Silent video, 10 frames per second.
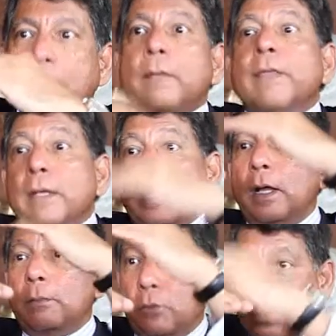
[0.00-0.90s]
and then it
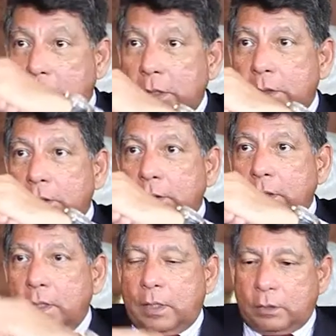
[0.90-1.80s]
comes to the leaders.
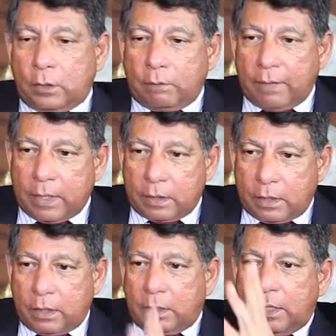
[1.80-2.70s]
So if that
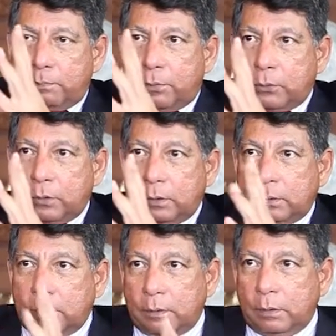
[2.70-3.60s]
input,
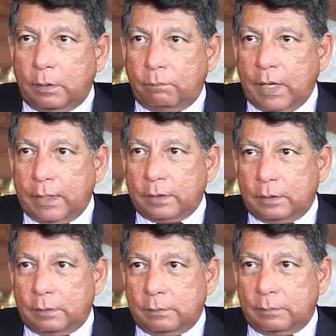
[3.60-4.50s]
if
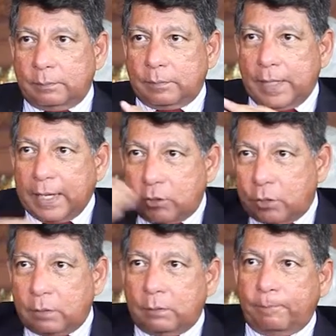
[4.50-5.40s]
that
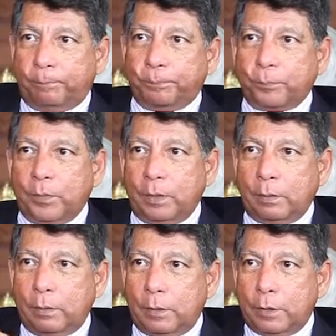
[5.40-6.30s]
engine
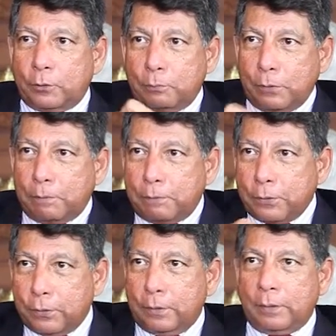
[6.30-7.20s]
is
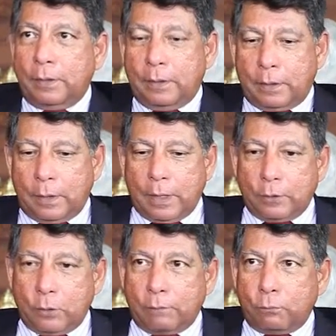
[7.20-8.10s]
efficient
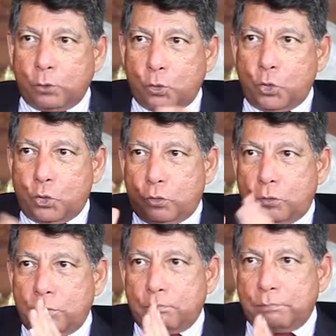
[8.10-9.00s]
and you have good
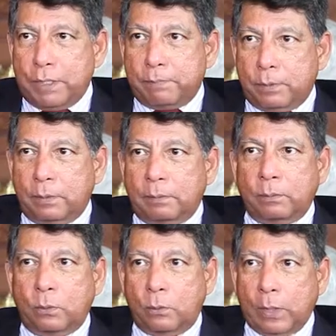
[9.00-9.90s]
people
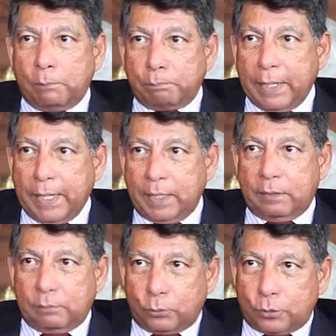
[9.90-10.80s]
who are well paid
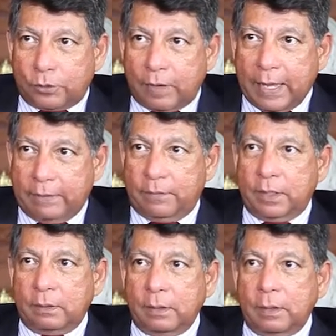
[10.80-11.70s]
to drive
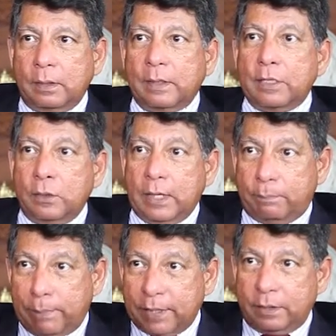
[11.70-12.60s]
it, then you
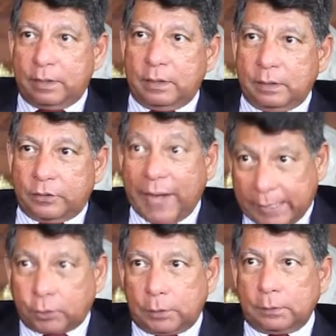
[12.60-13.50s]
get better
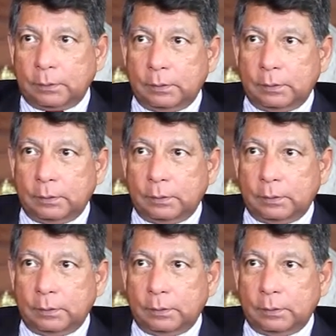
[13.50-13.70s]
traction